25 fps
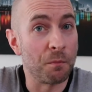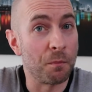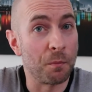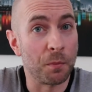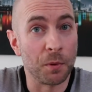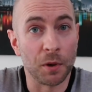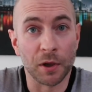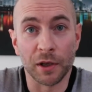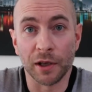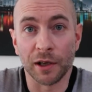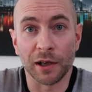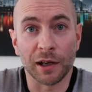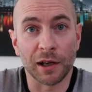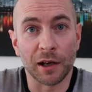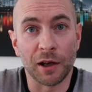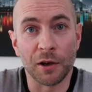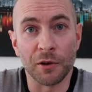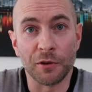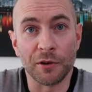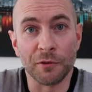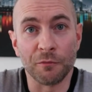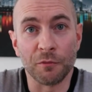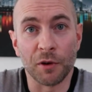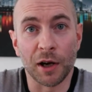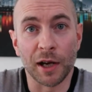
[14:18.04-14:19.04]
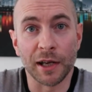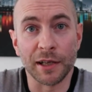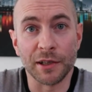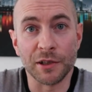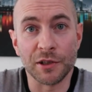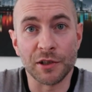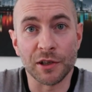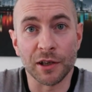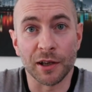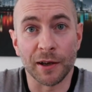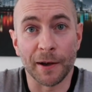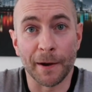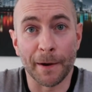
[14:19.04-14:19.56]
Brilliant clothing
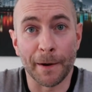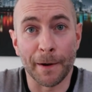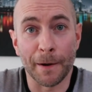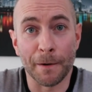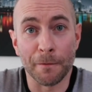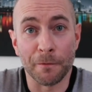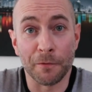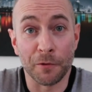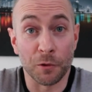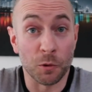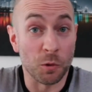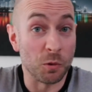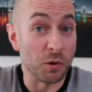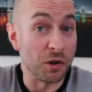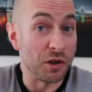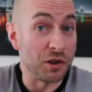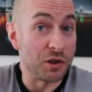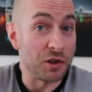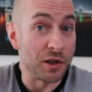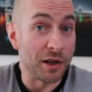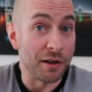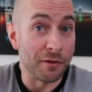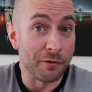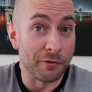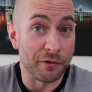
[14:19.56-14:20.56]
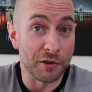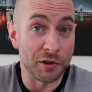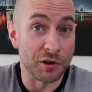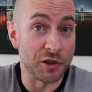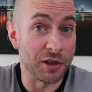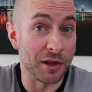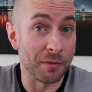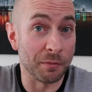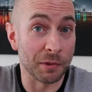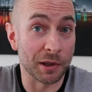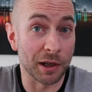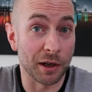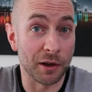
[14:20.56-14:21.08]
range for all your
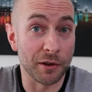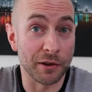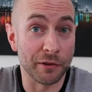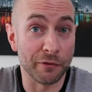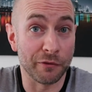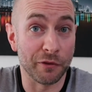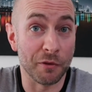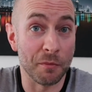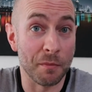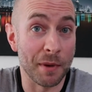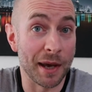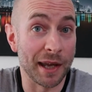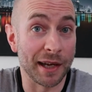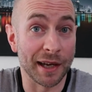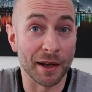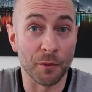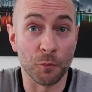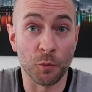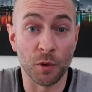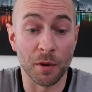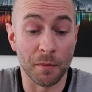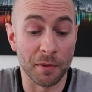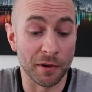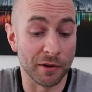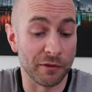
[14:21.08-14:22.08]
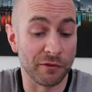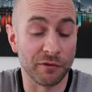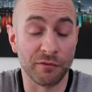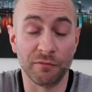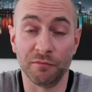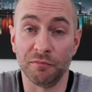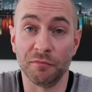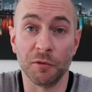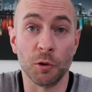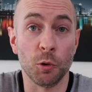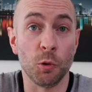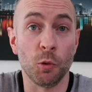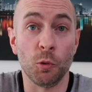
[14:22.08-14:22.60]
gym clothing for men and women of
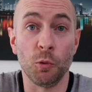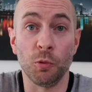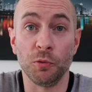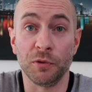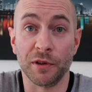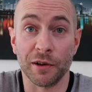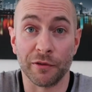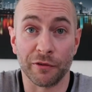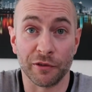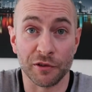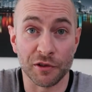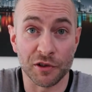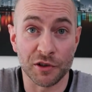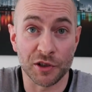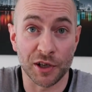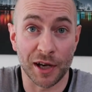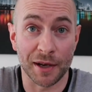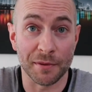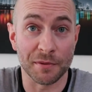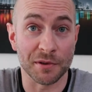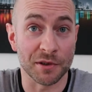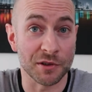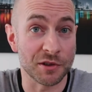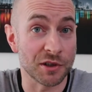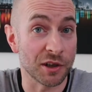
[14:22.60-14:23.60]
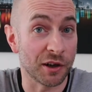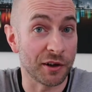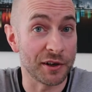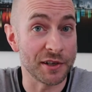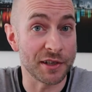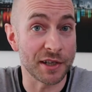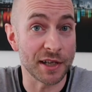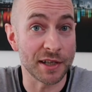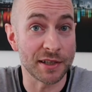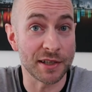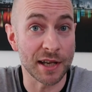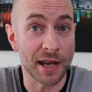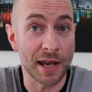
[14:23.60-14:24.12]
all different shapes and
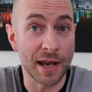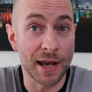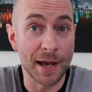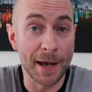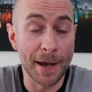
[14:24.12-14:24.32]
sizes.